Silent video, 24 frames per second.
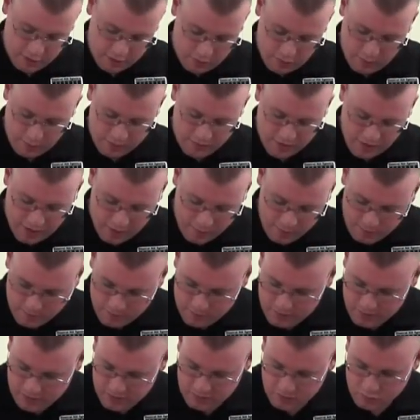then the ripstop
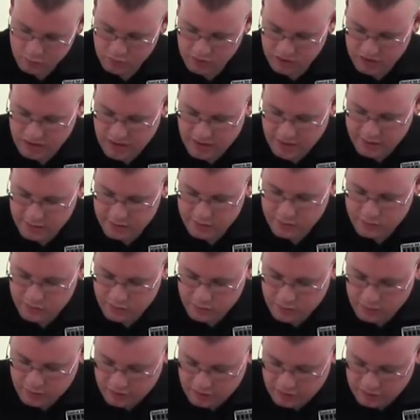is a really
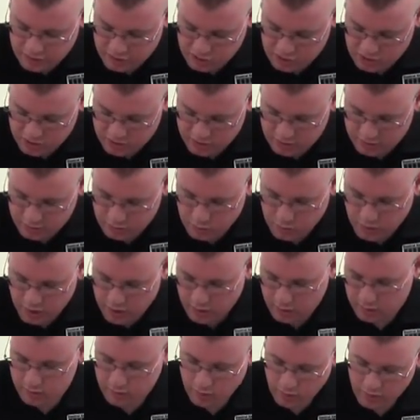nice addition as
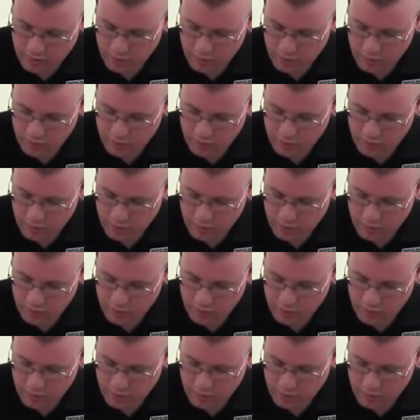well.